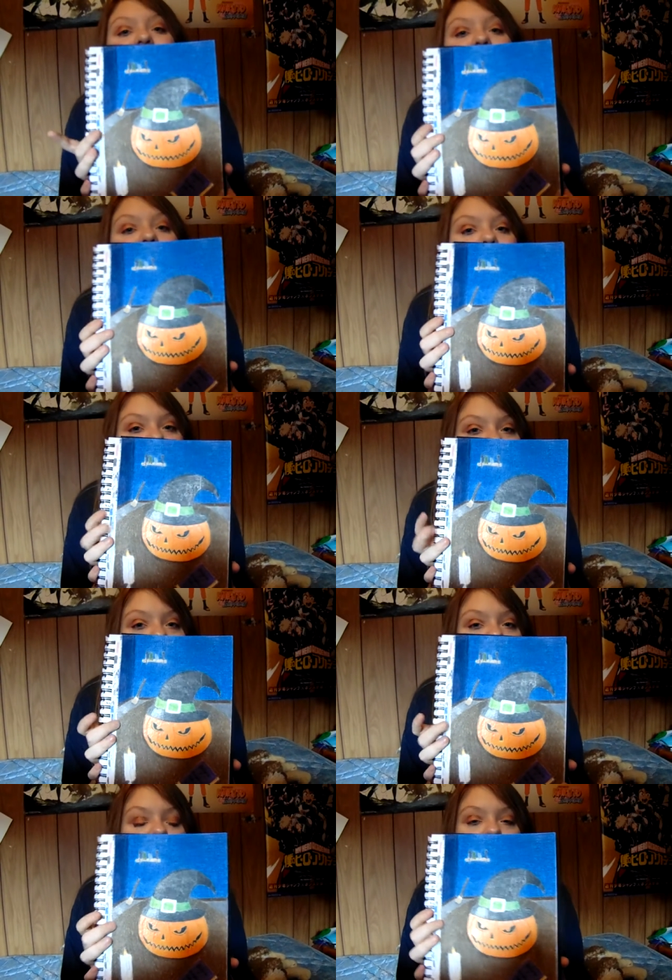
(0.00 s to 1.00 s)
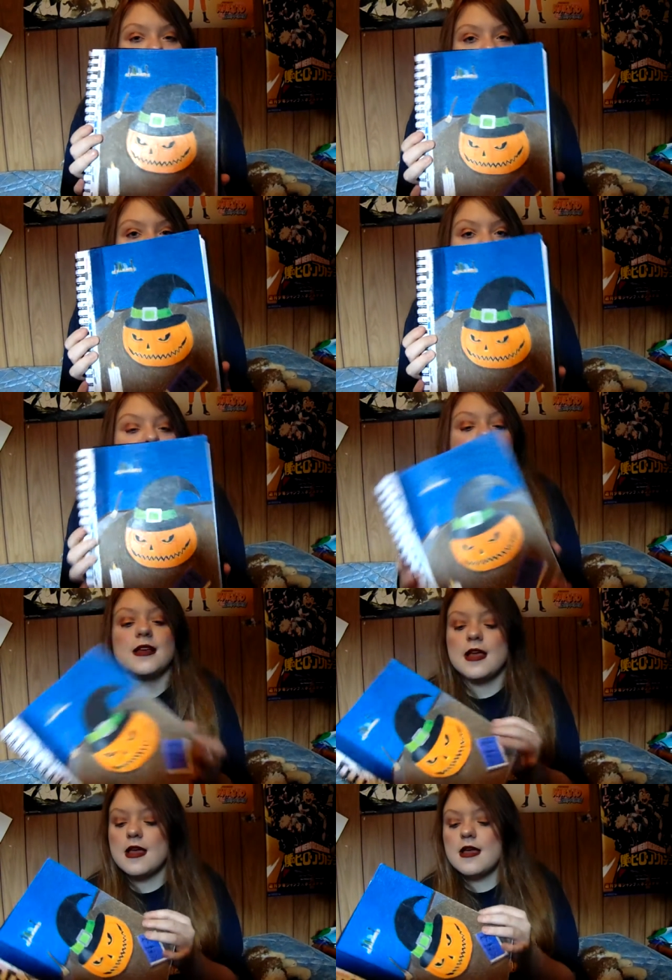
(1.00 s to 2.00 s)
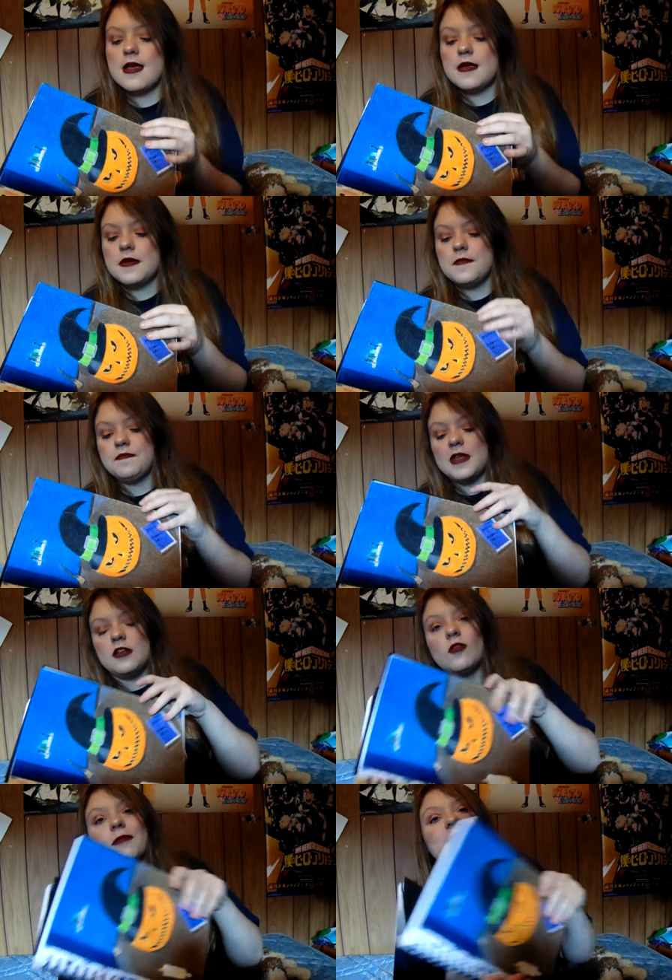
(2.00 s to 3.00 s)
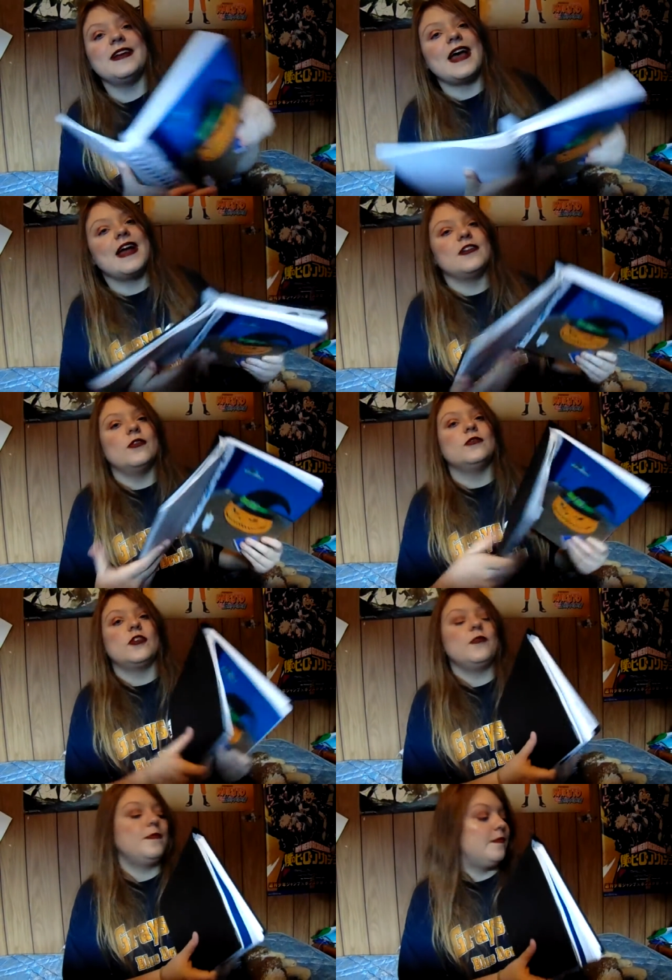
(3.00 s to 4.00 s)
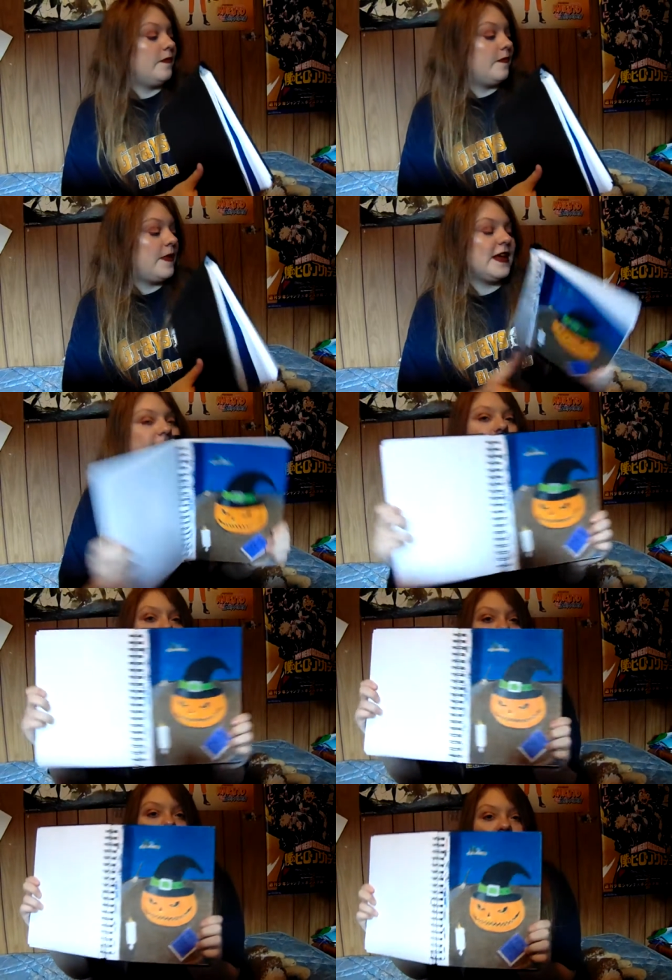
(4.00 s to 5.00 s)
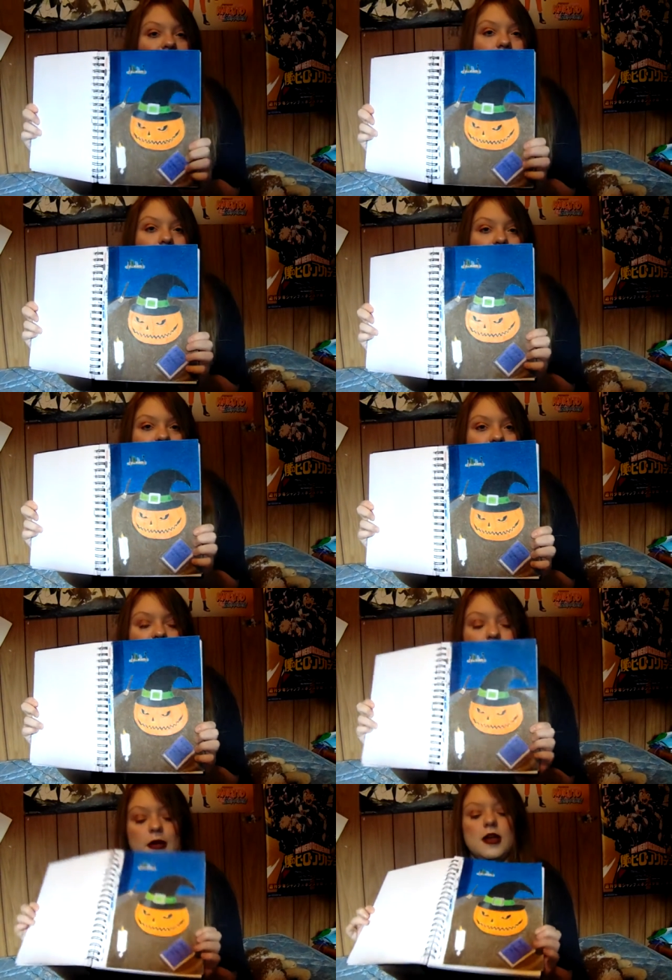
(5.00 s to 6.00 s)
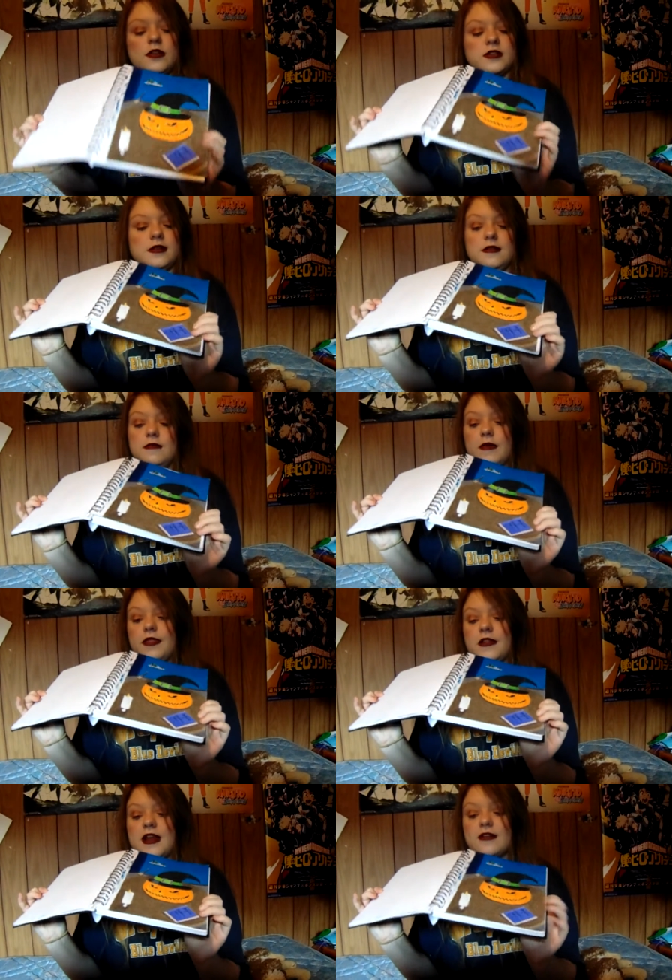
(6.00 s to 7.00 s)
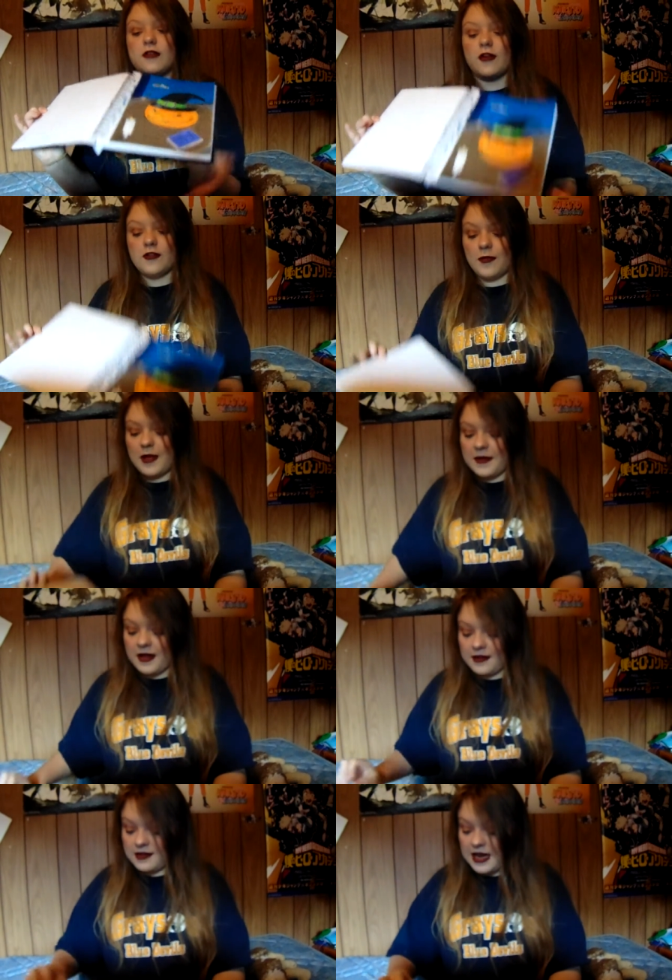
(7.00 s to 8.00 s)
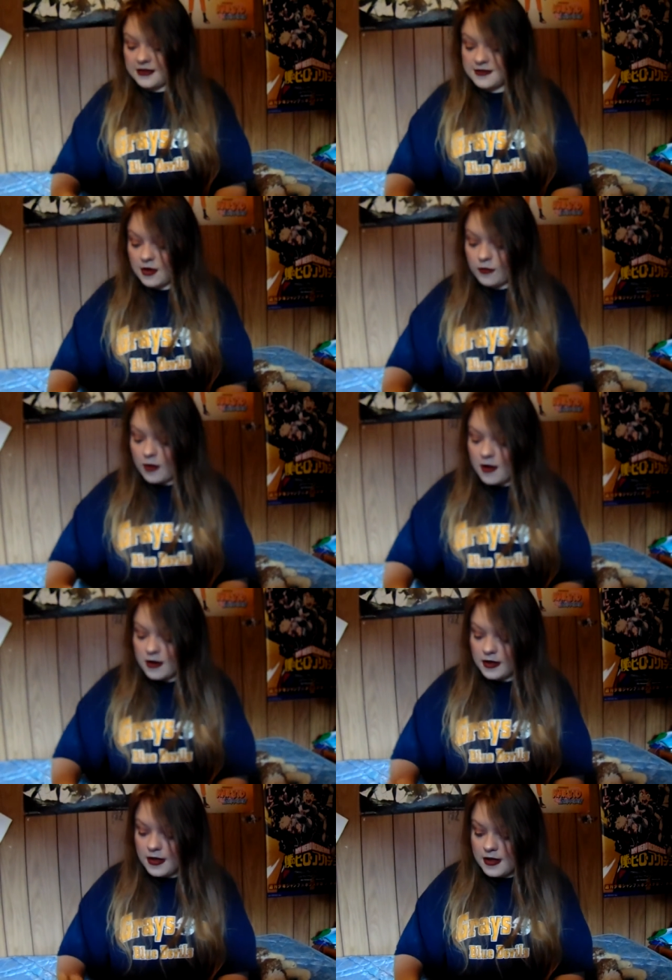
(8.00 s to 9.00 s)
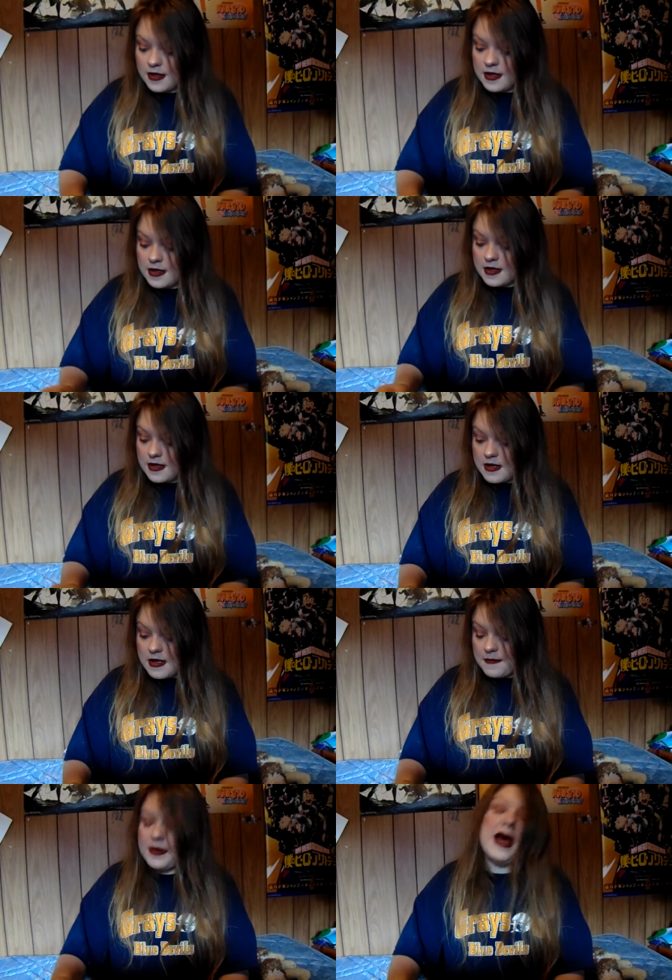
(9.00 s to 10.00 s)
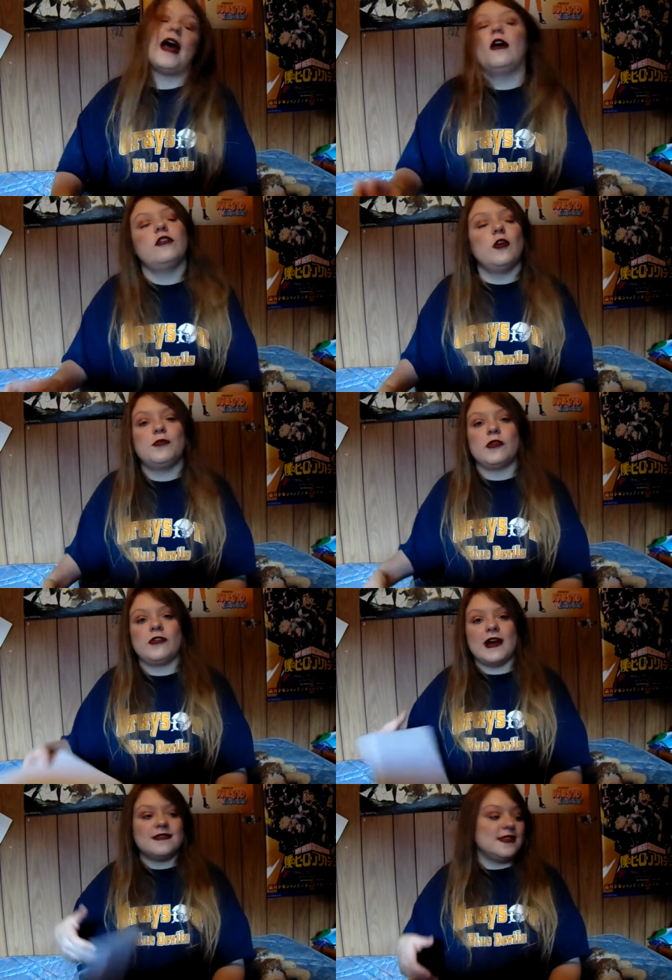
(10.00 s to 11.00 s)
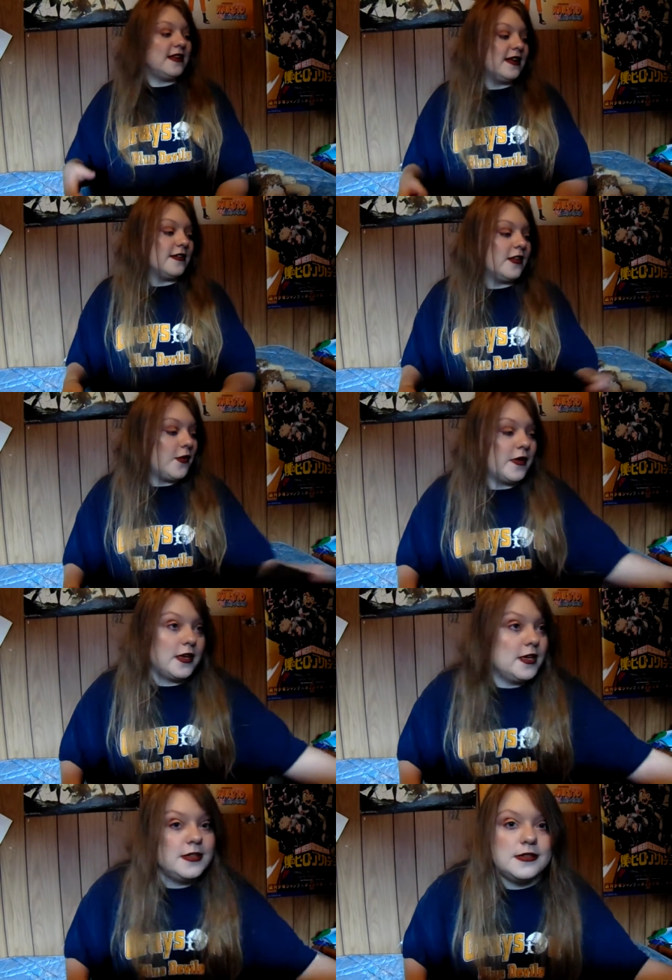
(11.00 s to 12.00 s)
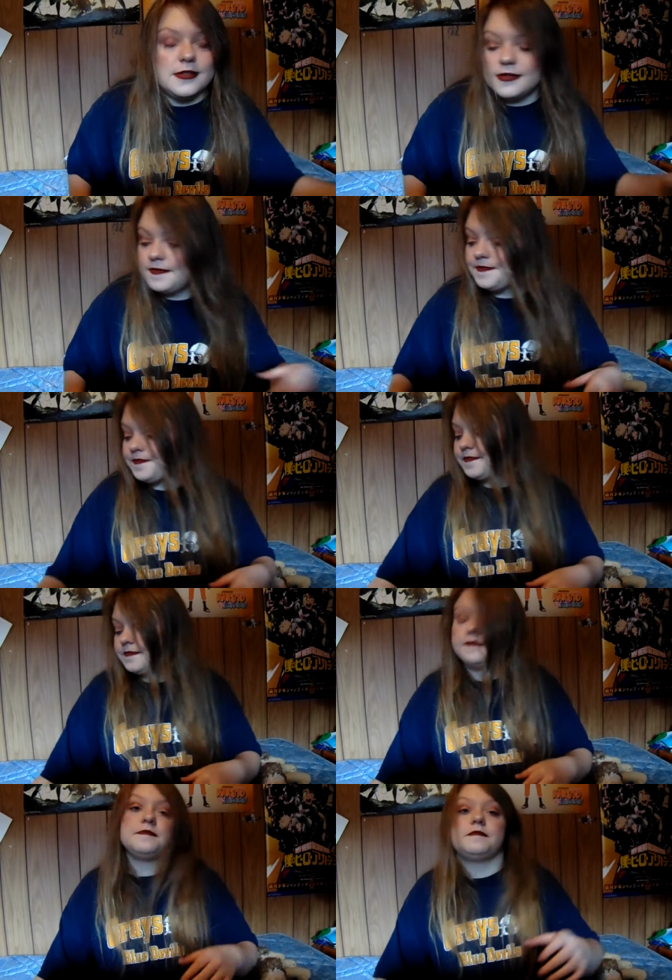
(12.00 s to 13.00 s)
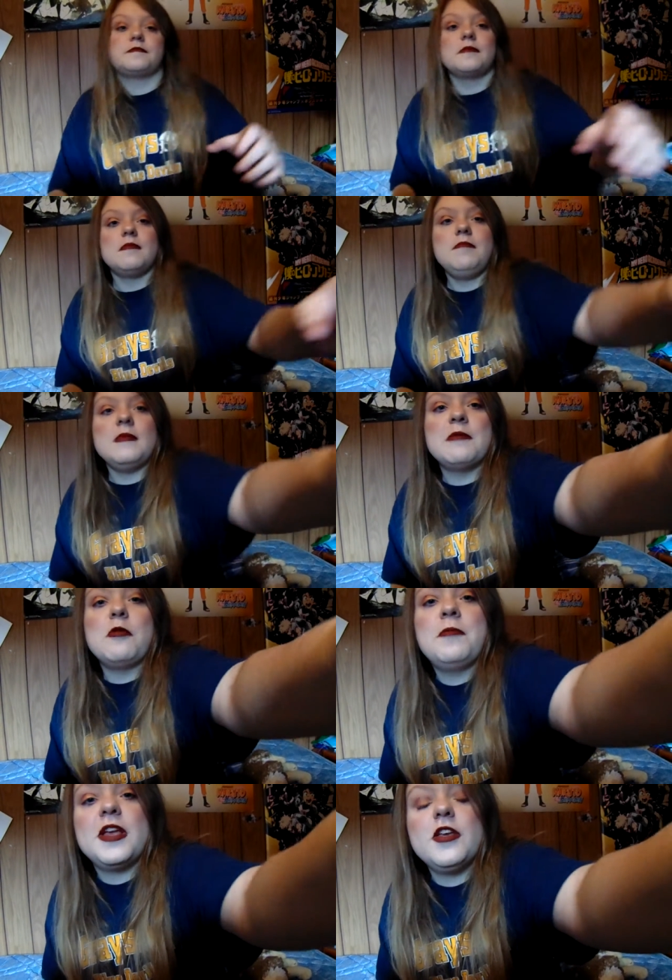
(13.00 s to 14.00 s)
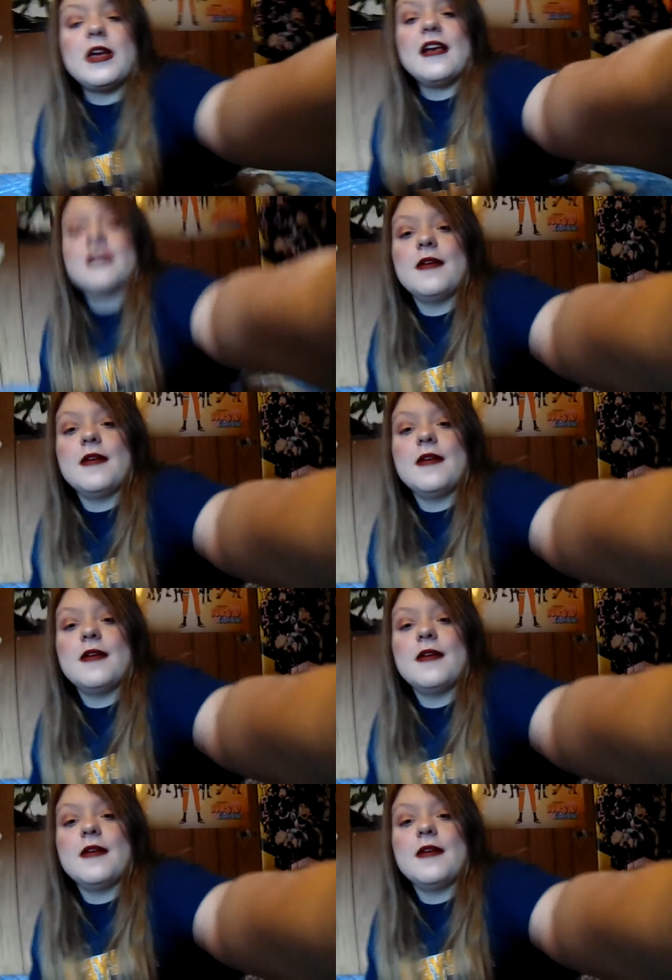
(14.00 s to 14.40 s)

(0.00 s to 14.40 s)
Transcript: days to finish this. And normally I don't do pieces on a scale like this much with the next art supply because it takes so long. But I also procrastinated doing it. I'm going to pick you guys